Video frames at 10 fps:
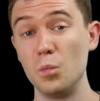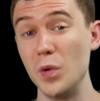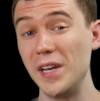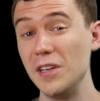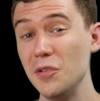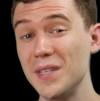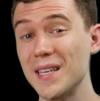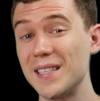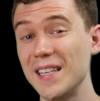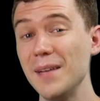We can use
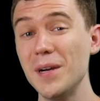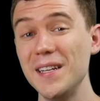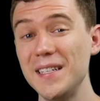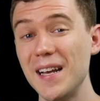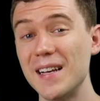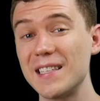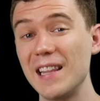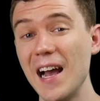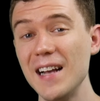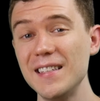the same idea as
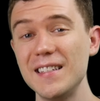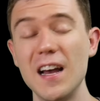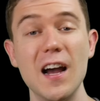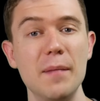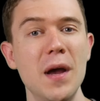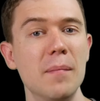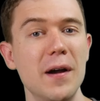last time